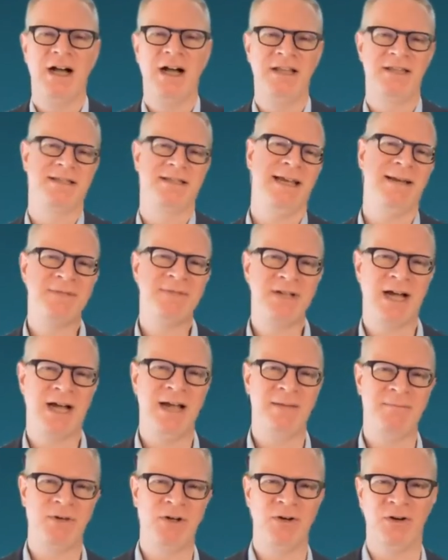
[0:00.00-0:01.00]
At the same
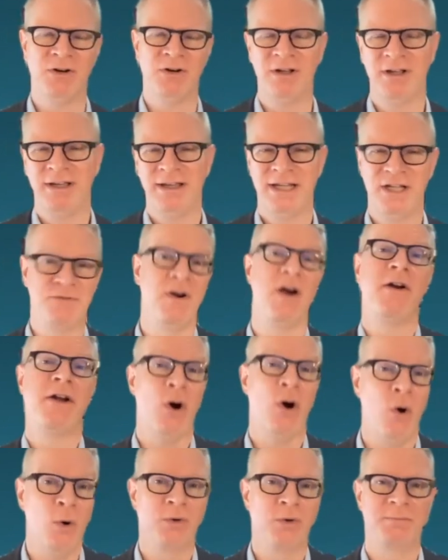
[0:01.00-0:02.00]
time, it's
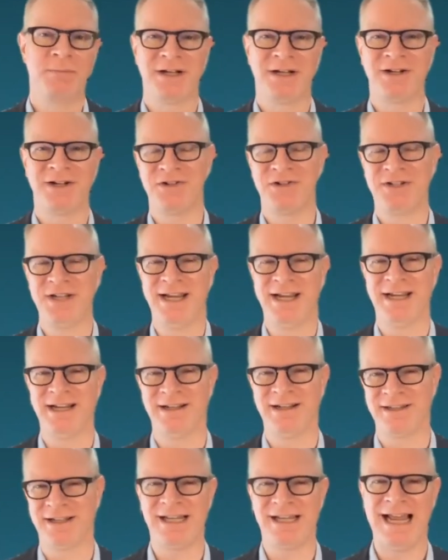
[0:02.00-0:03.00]
very old because you're
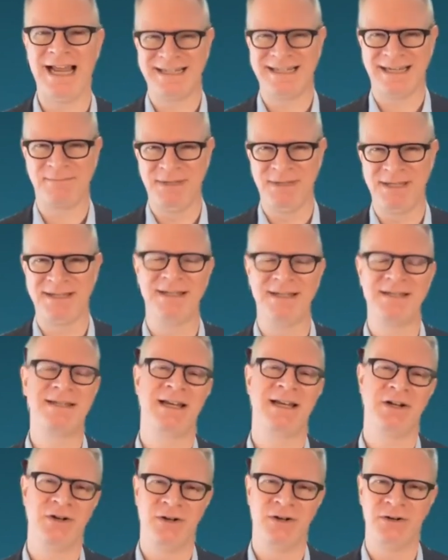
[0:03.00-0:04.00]
taking the classic business
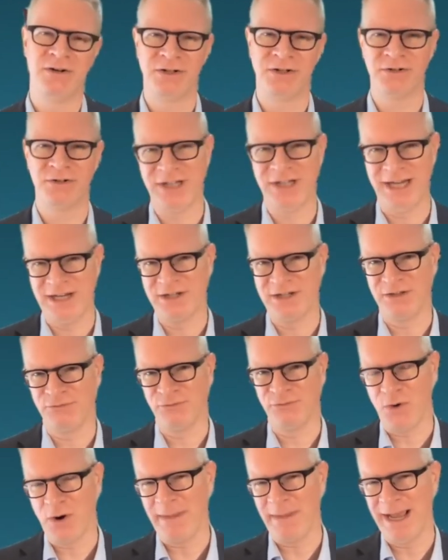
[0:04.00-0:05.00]
and you're changing the
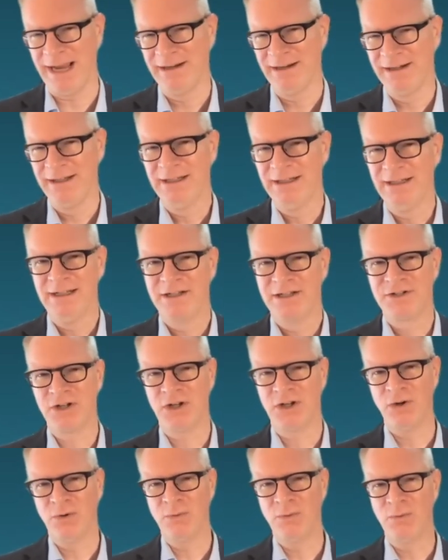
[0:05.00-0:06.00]
format.
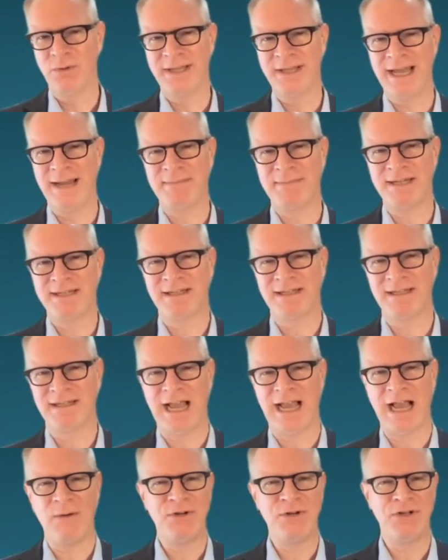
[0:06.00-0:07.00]
So would that be,
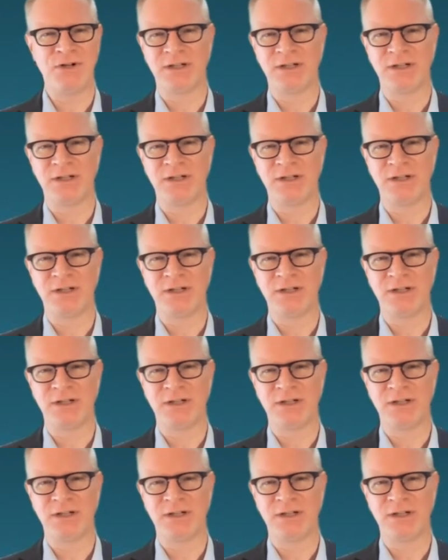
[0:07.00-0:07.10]
how would